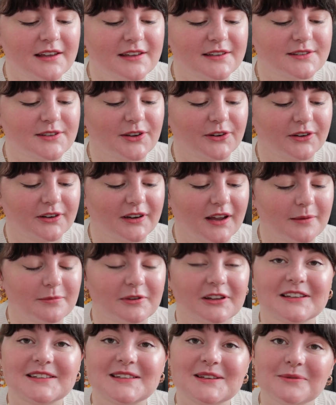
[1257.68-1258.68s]
So I'm
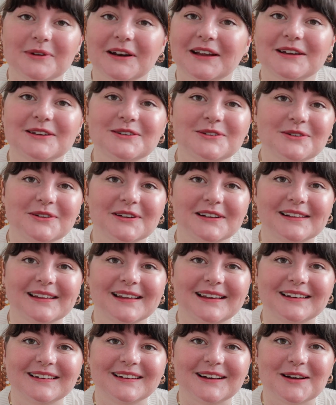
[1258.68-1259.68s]
going to see what I can do to
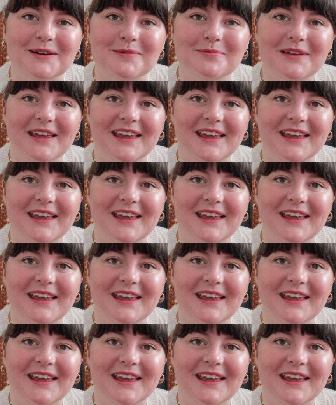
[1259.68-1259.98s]
clean it up